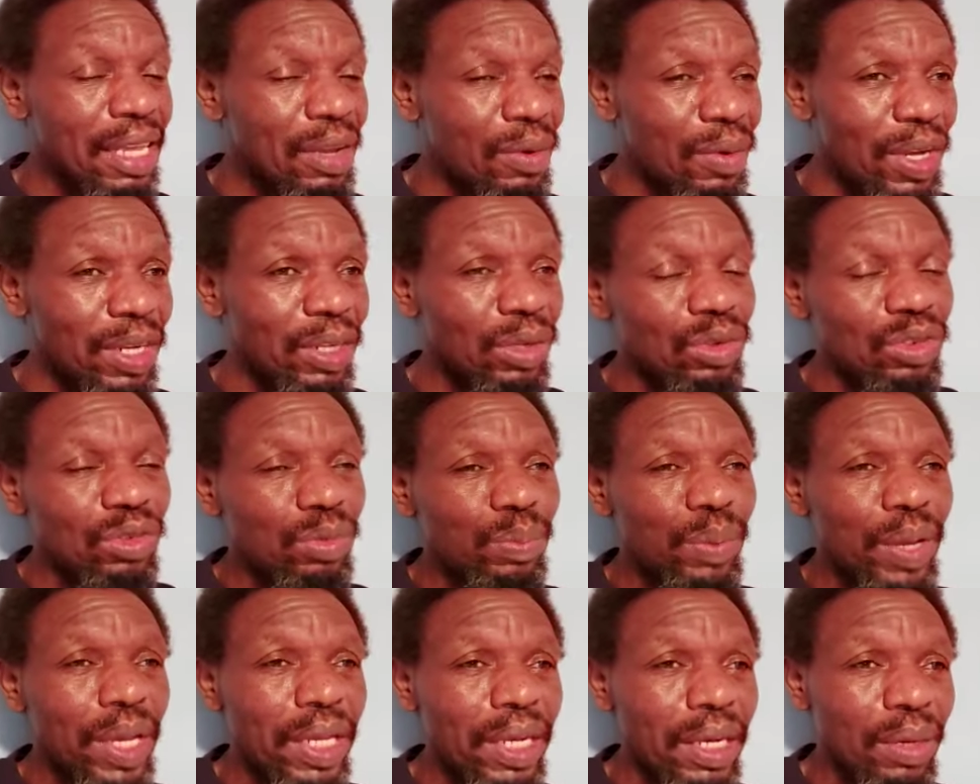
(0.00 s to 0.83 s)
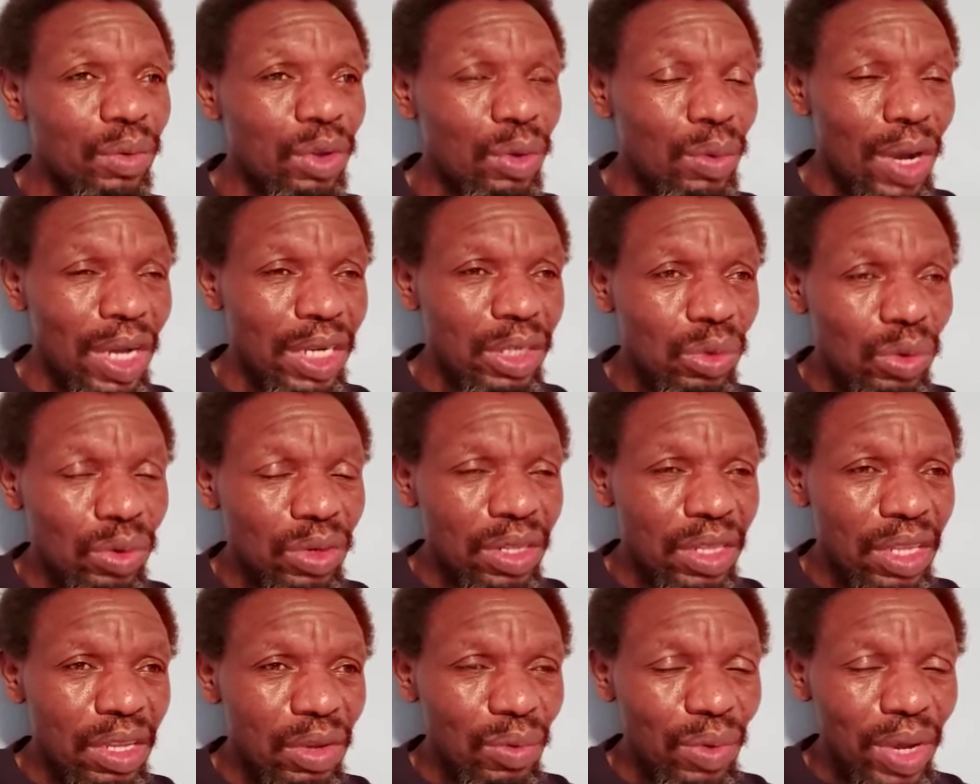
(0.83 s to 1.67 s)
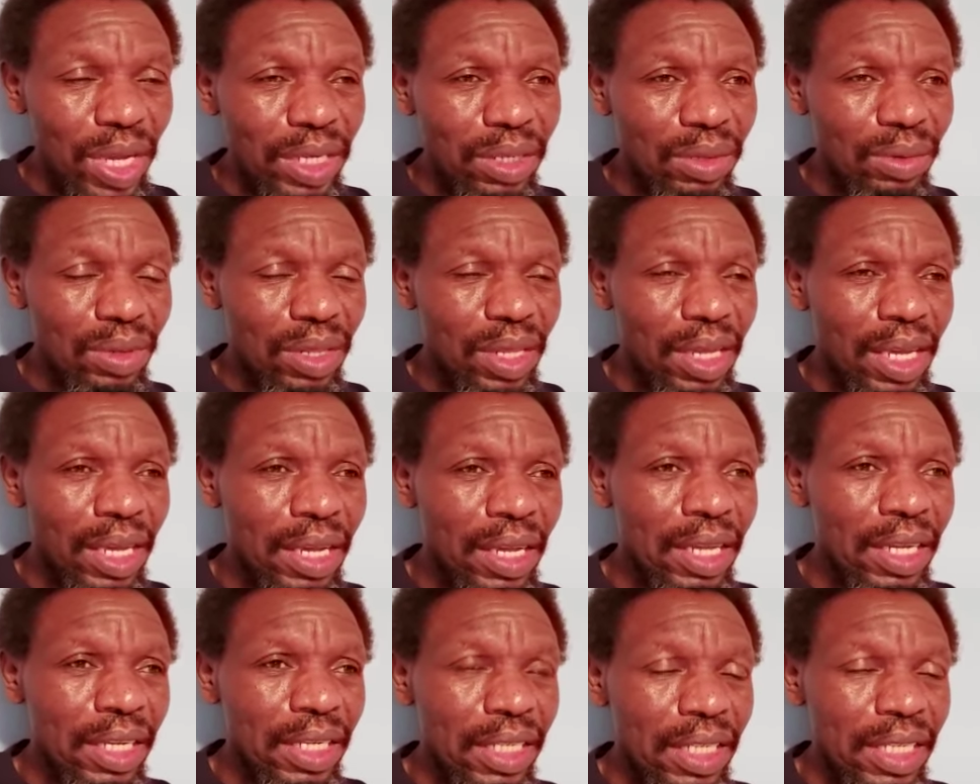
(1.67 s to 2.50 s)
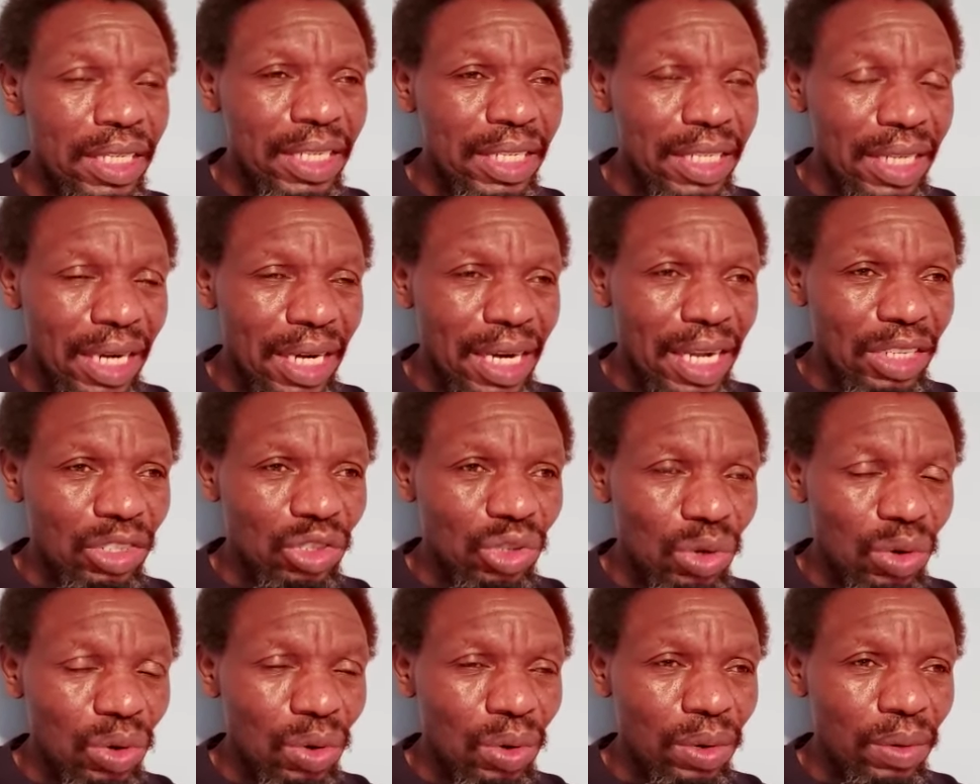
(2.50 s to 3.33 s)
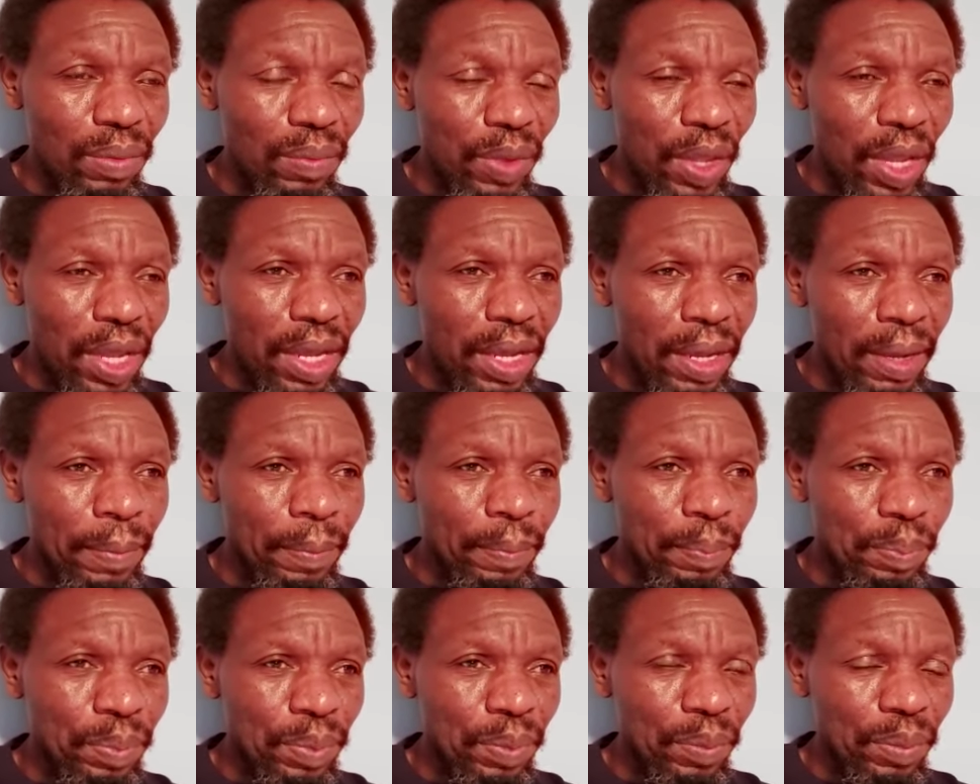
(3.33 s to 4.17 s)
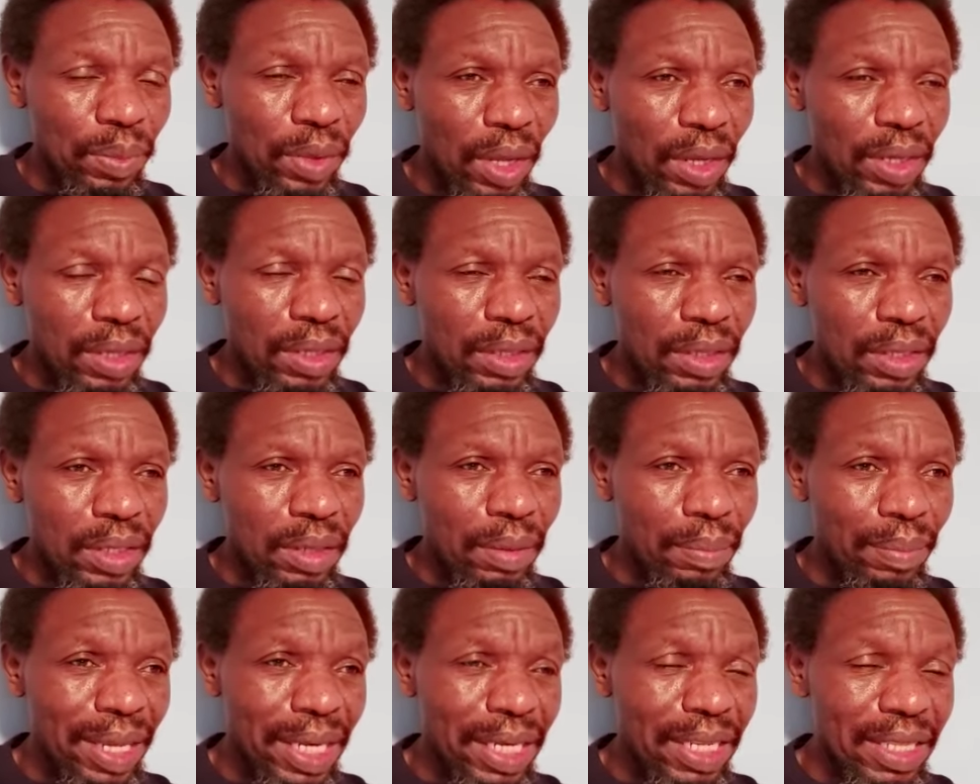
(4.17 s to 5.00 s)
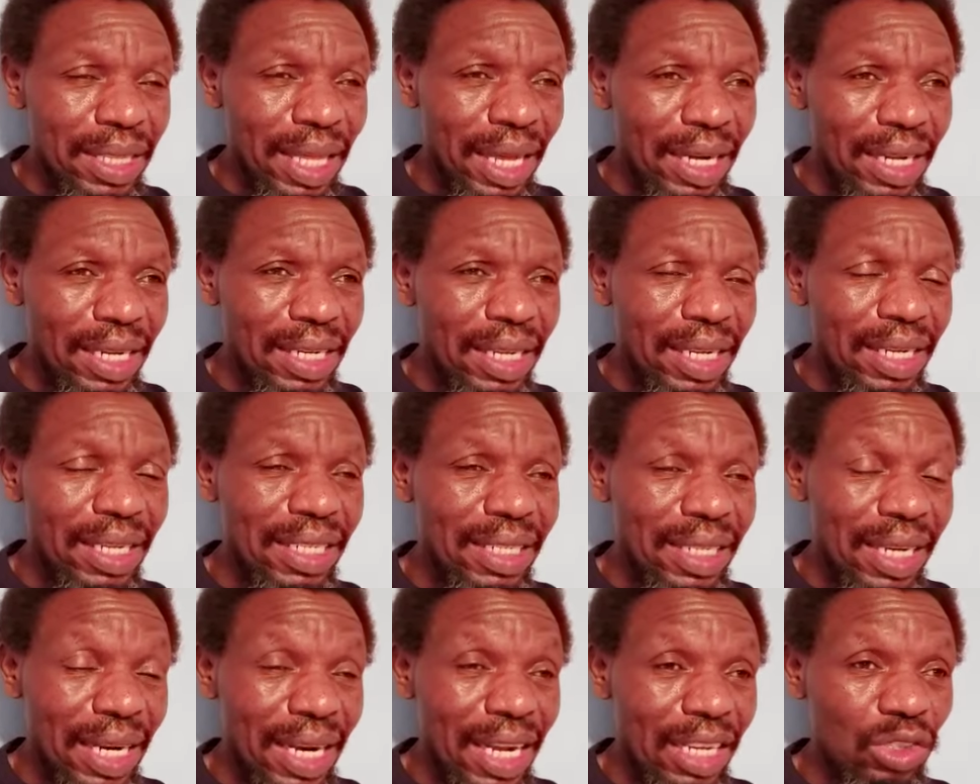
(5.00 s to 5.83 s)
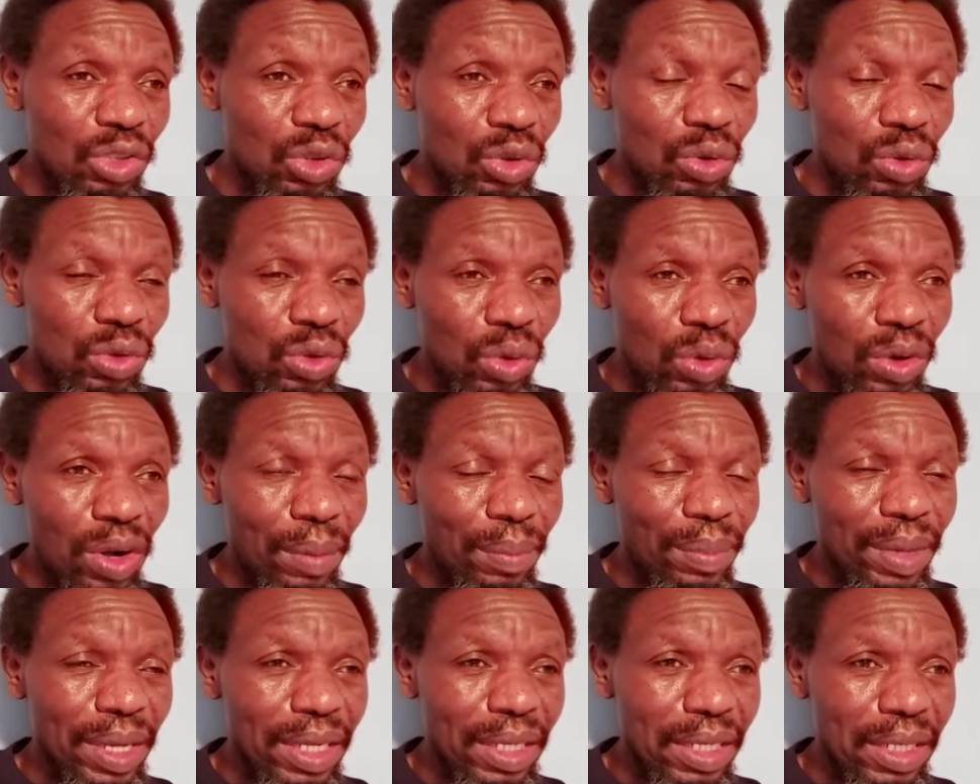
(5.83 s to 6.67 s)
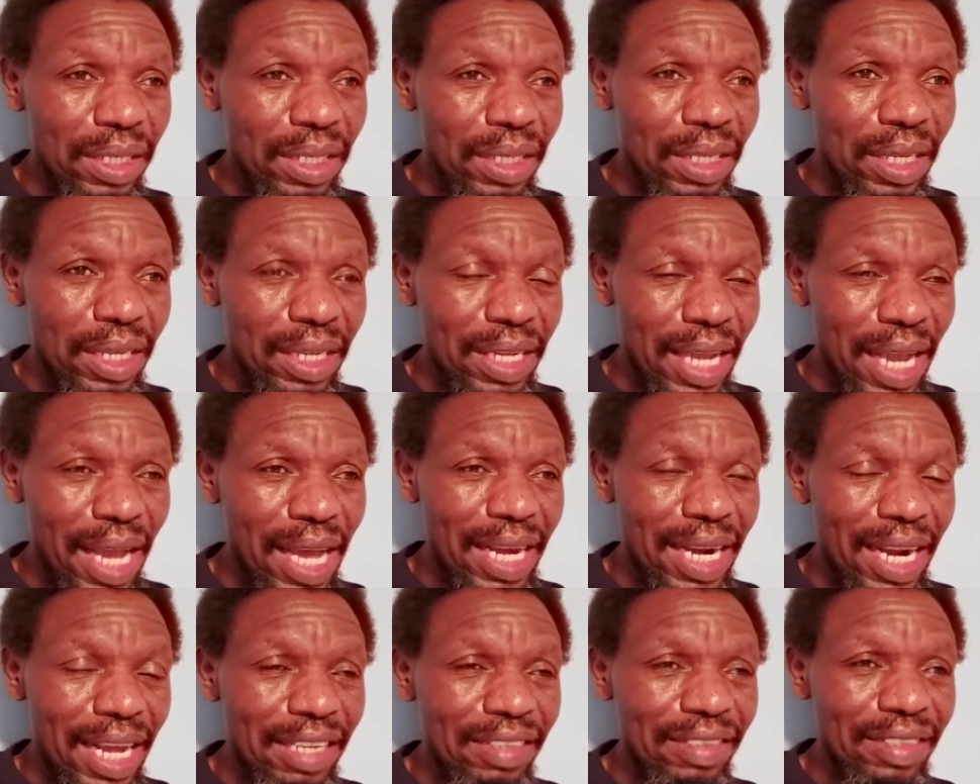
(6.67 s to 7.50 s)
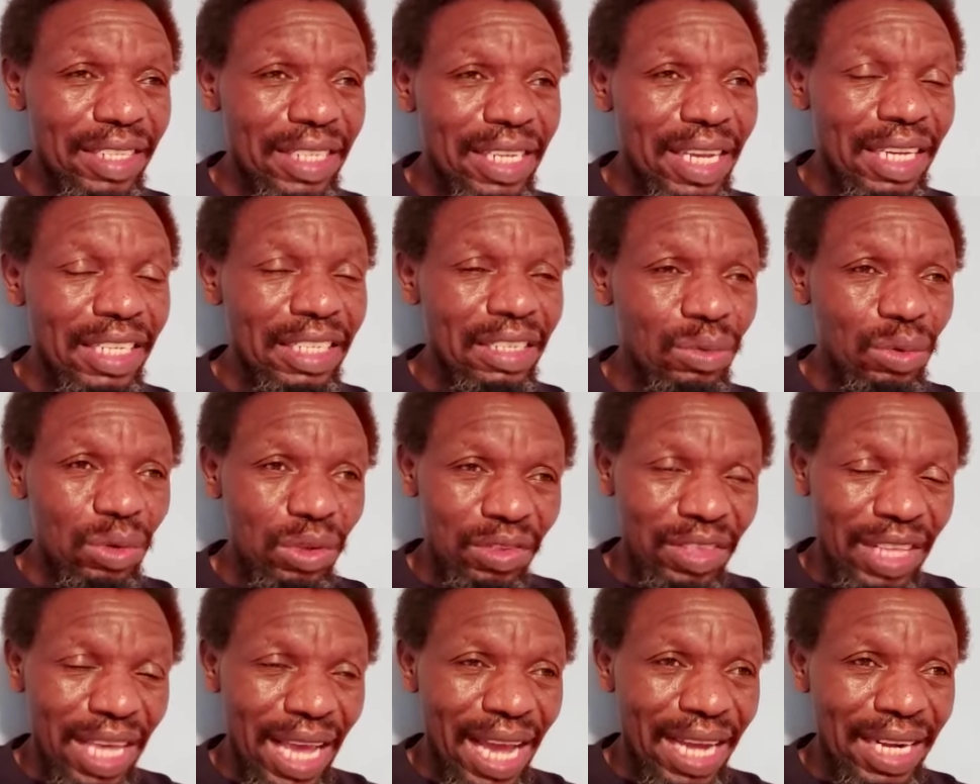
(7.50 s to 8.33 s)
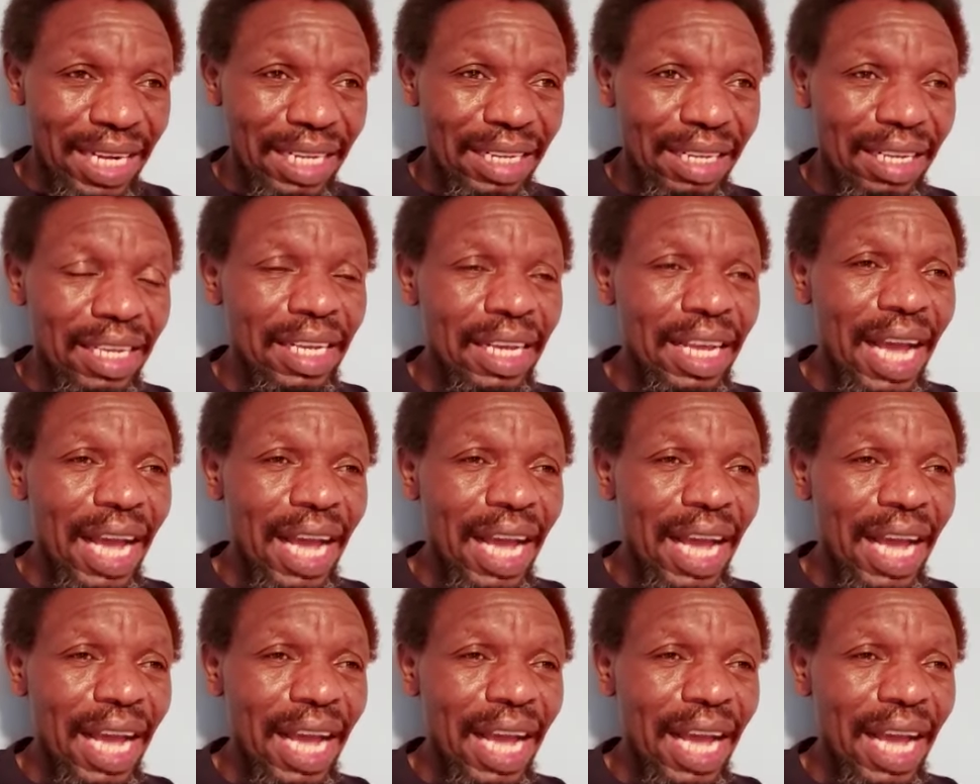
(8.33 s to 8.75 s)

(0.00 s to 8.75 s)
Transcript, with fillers: they went to Spain. We were told they went to the international um, Mediterranean International Tournament. Yeah, last year it was the under